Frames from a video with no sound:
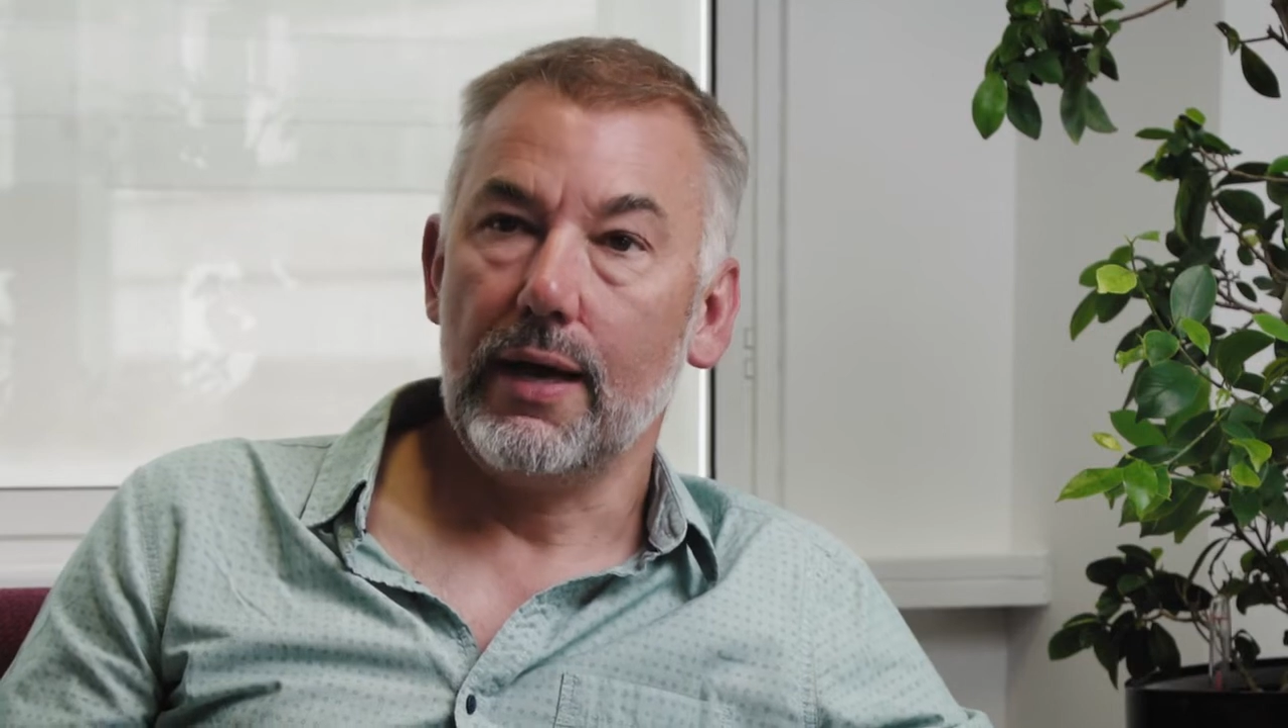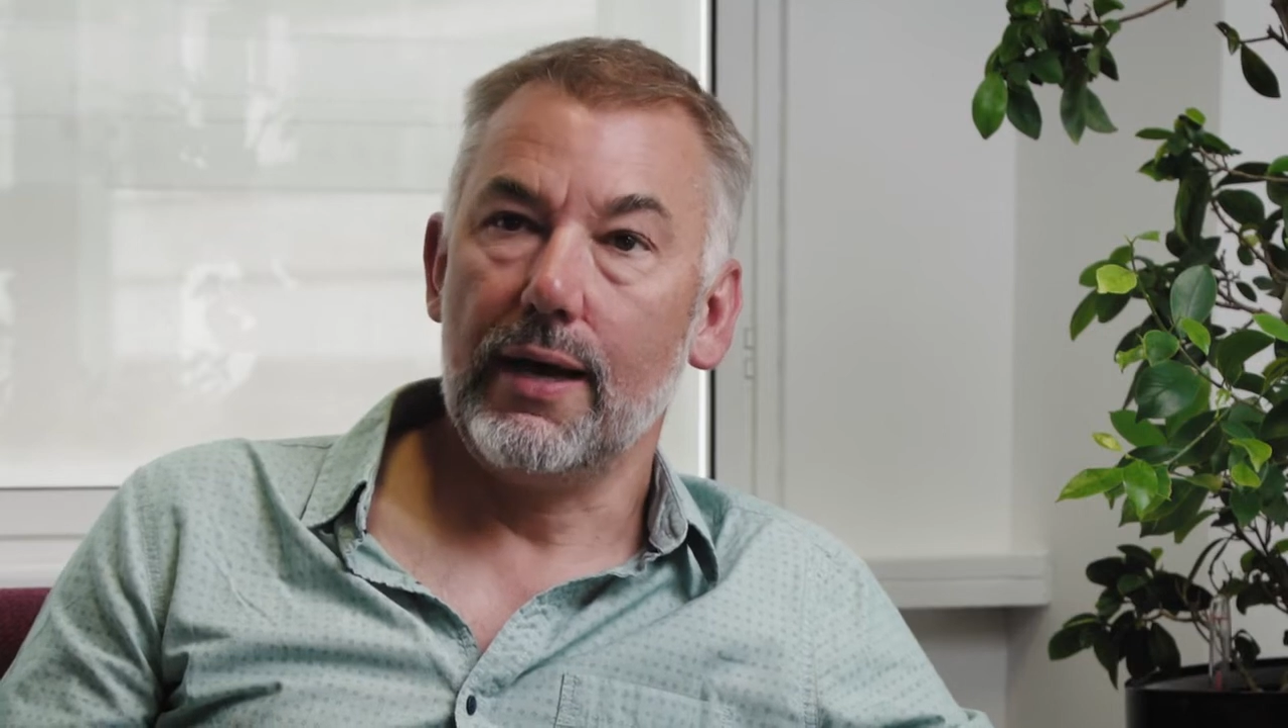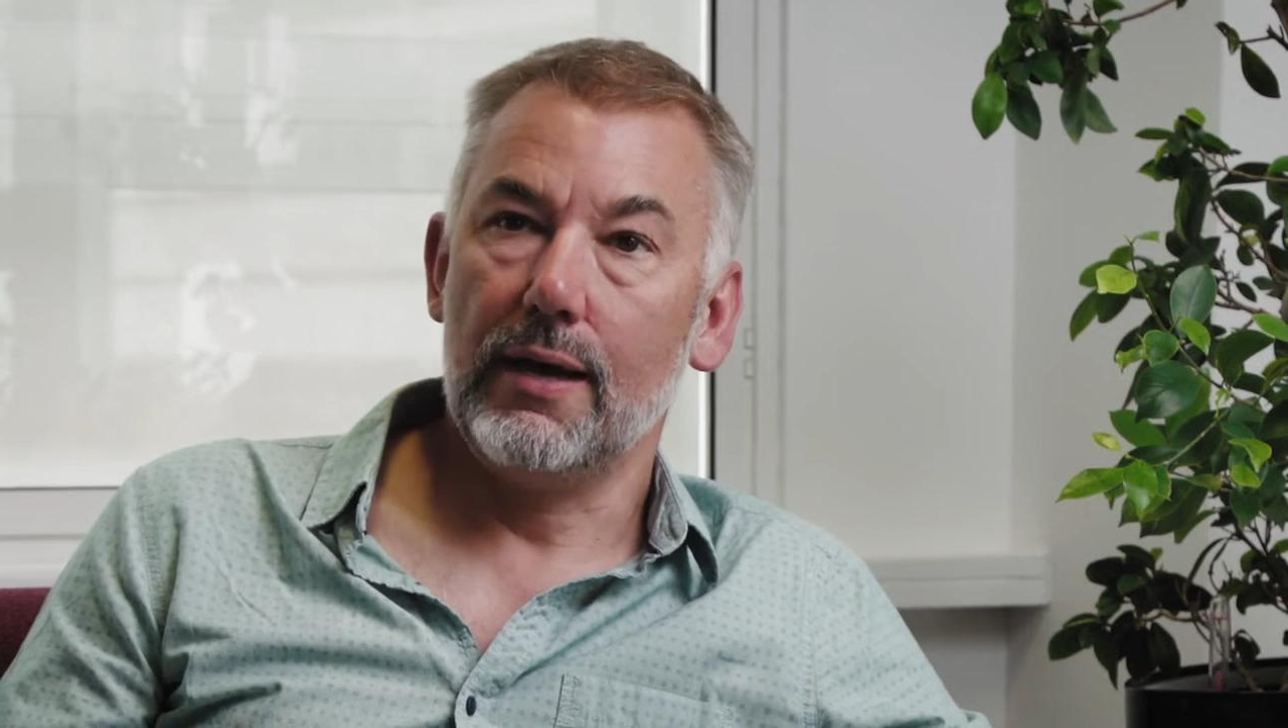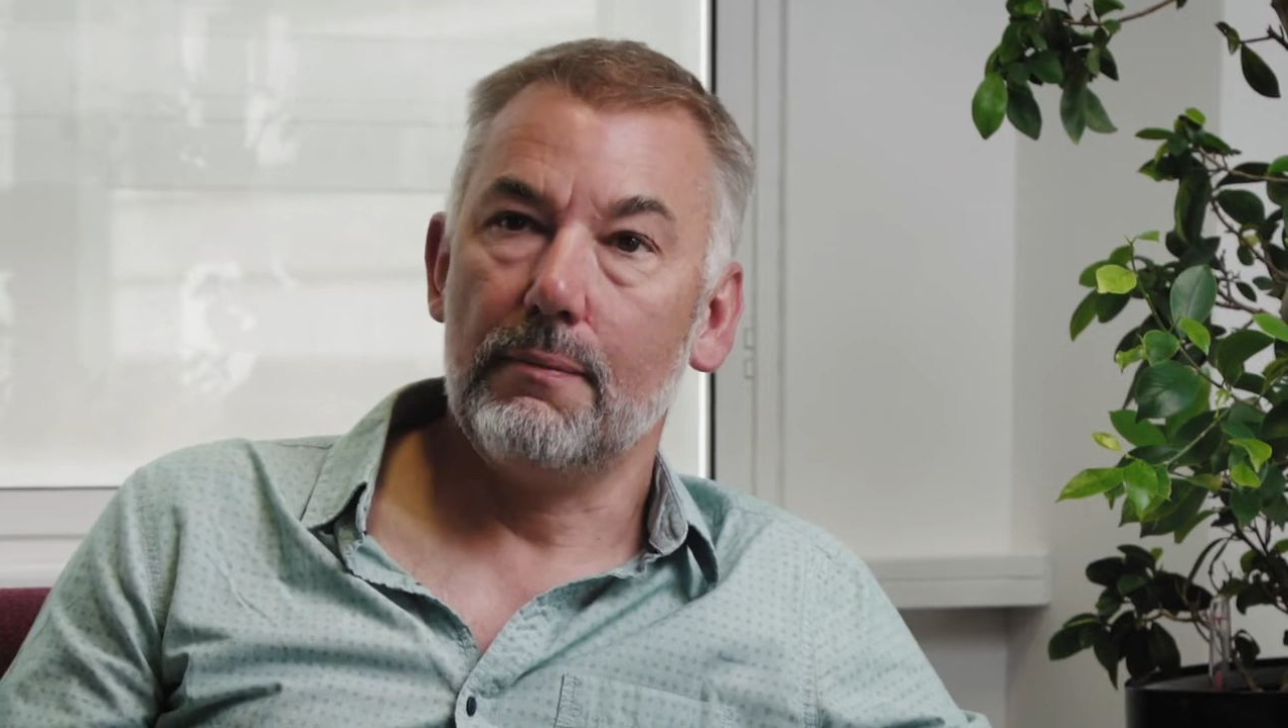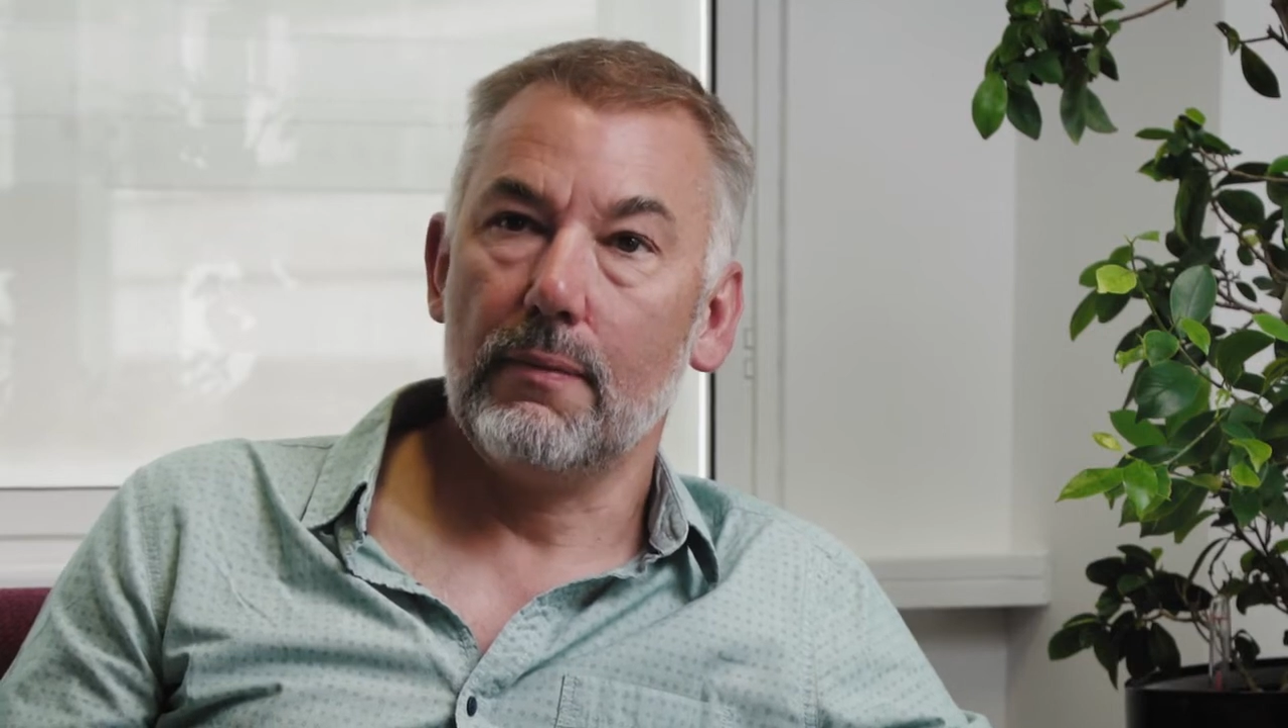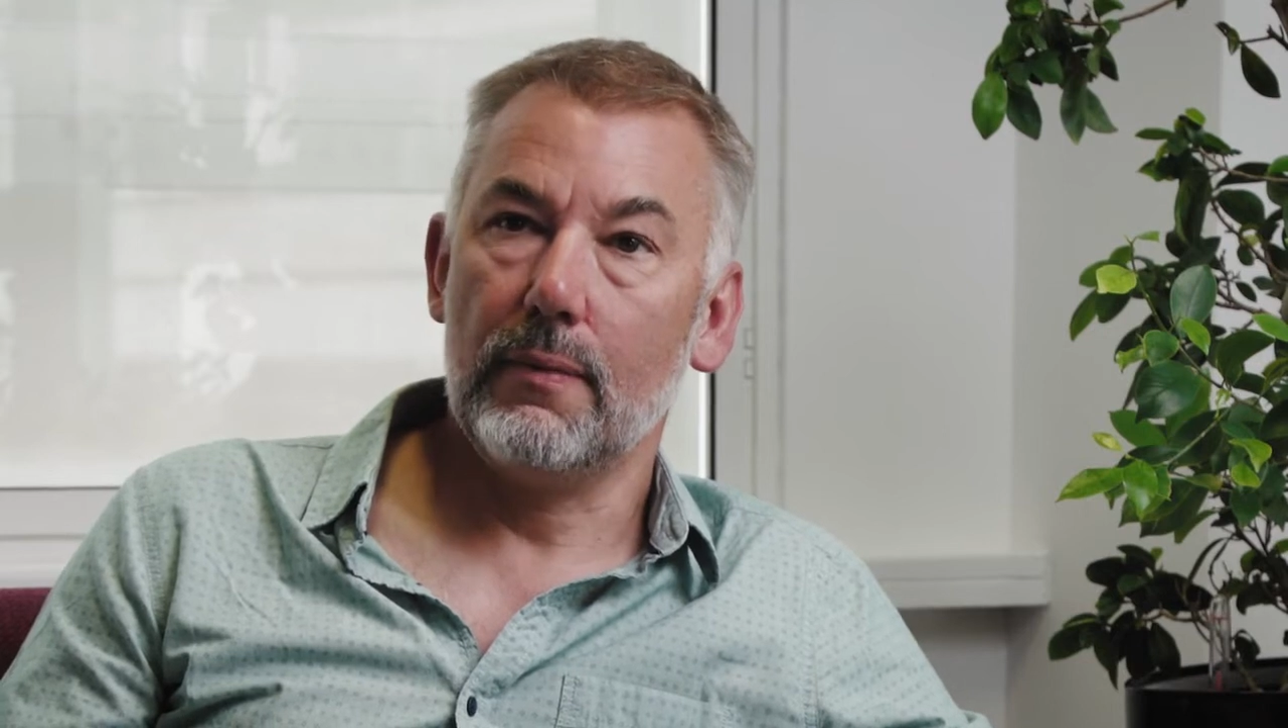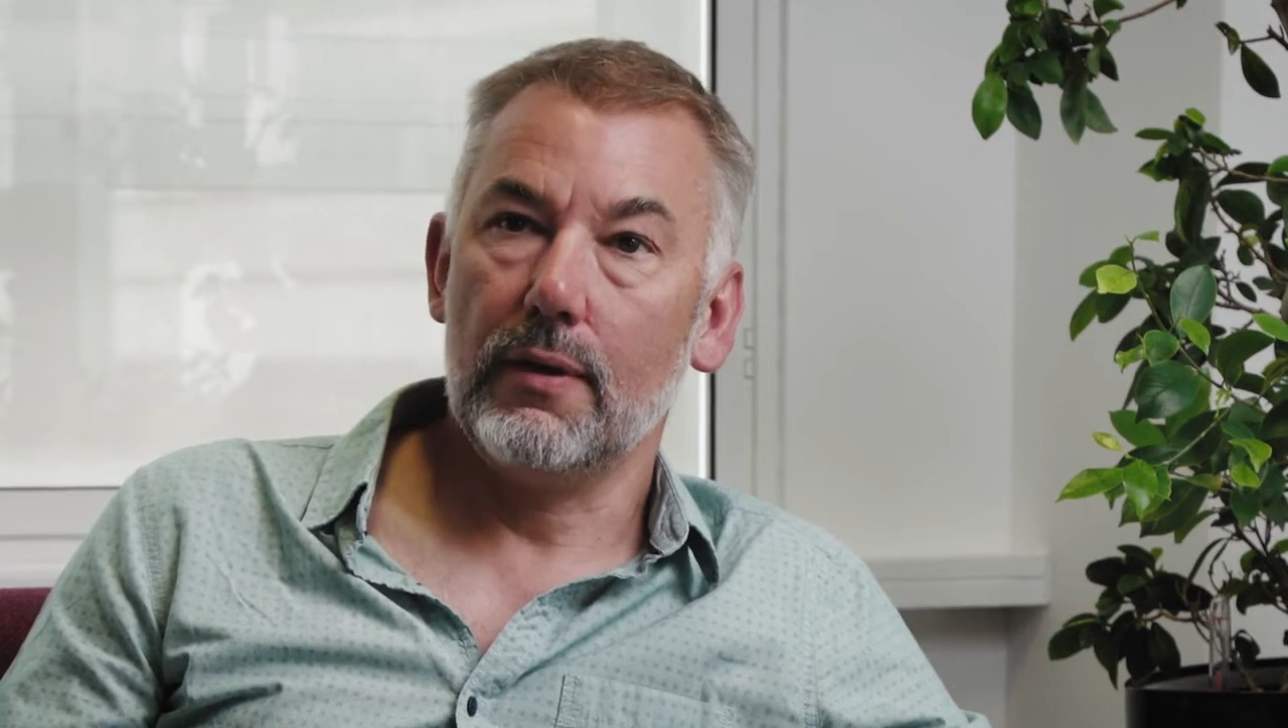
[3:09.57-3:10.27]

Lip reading: them.